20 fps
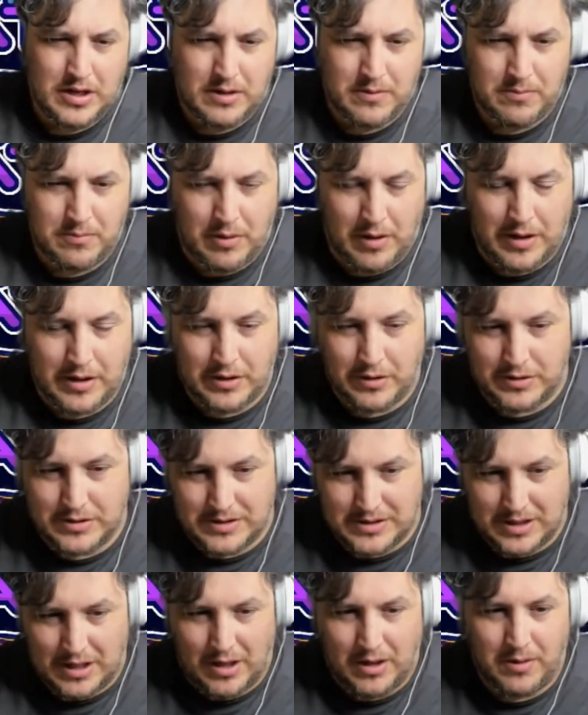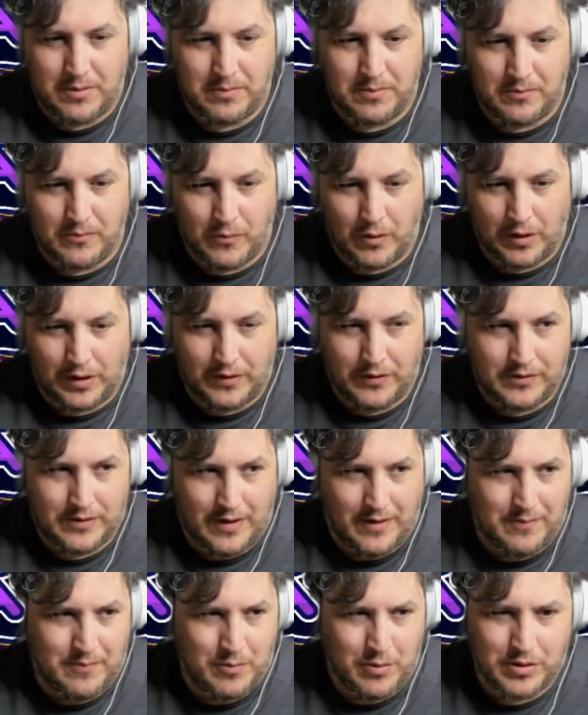Probably do some rookie
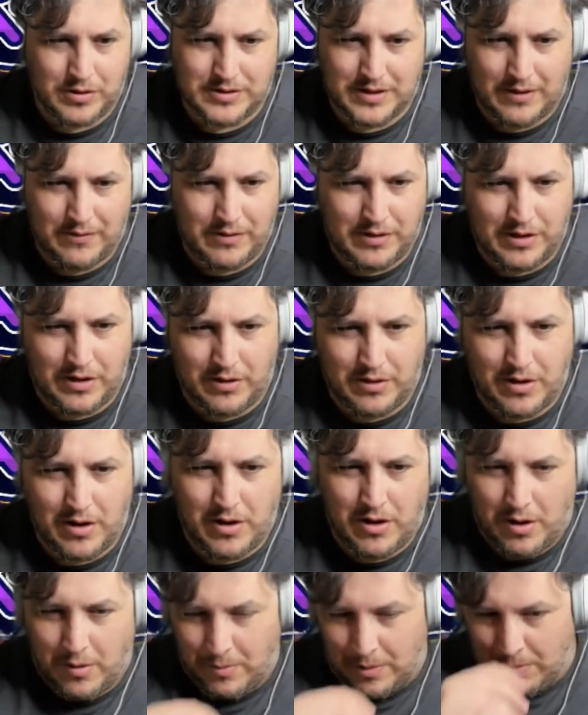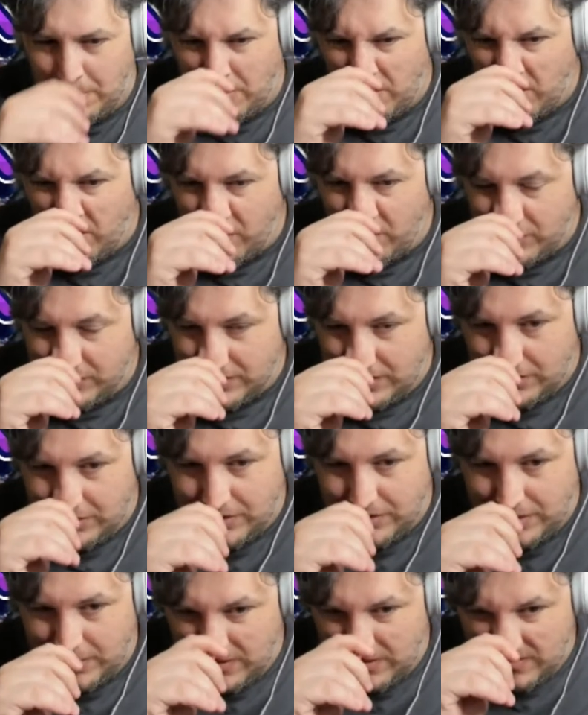sophomores. I really don't know how many more those I'll
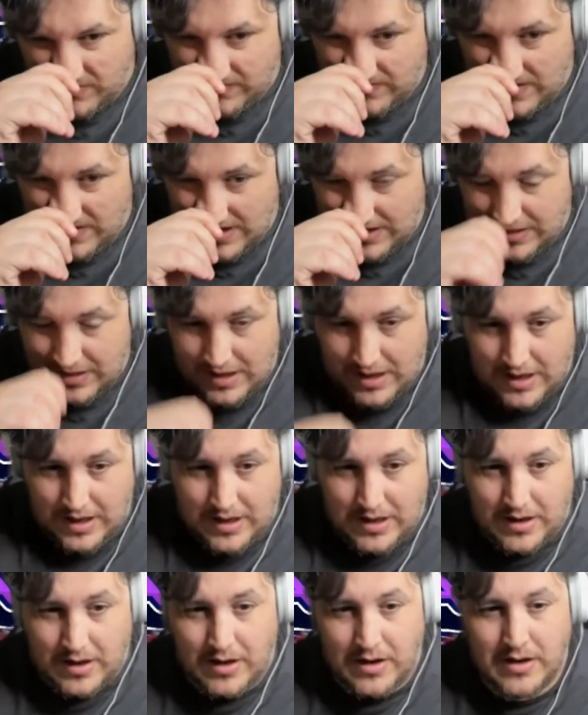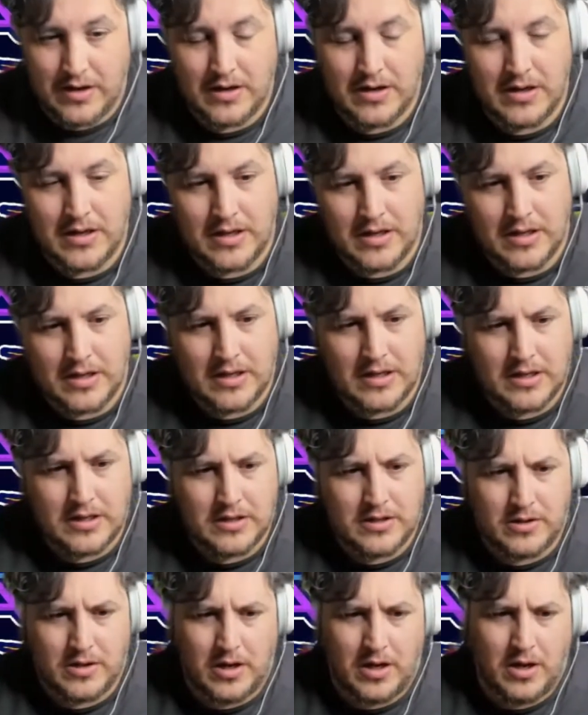do. And then
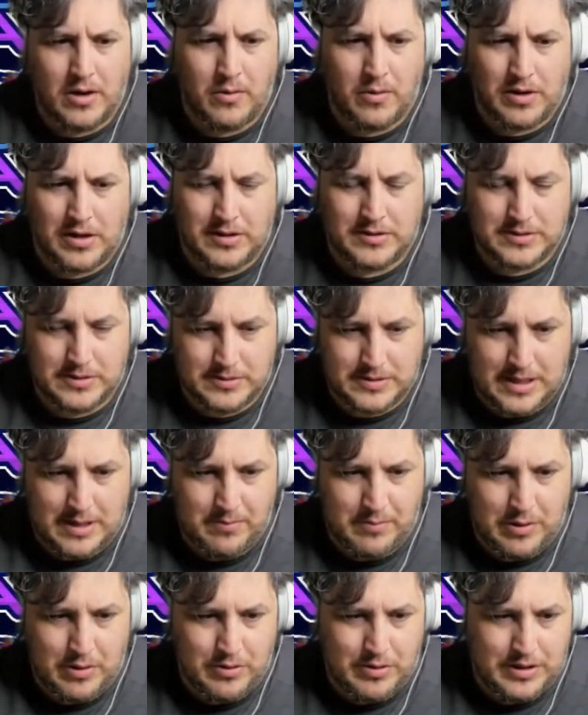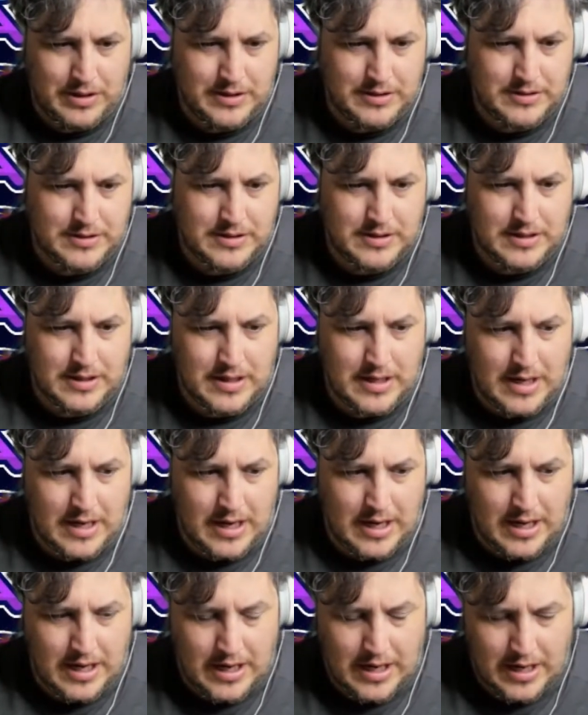uh, work on some Zambonis
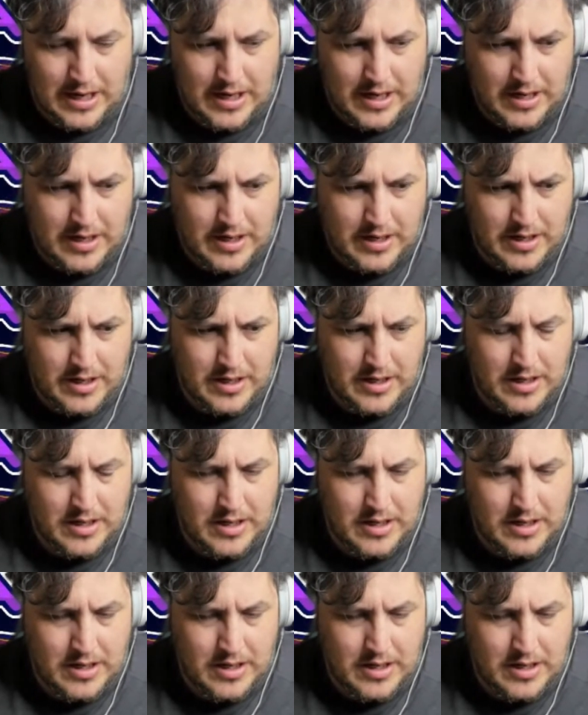and, uh,